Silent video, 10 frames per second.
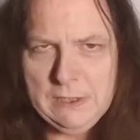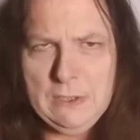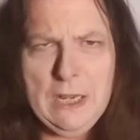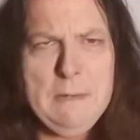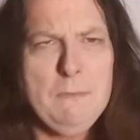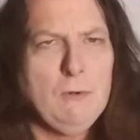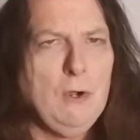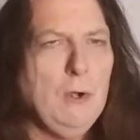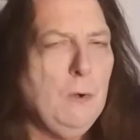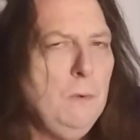Dun
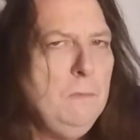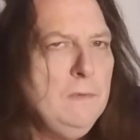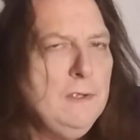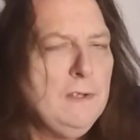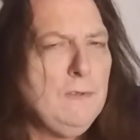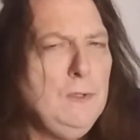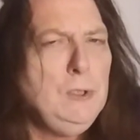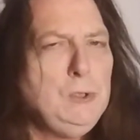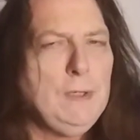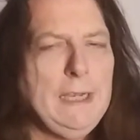Morogh,
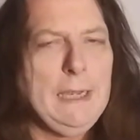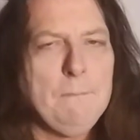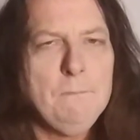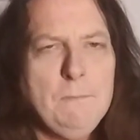the tram,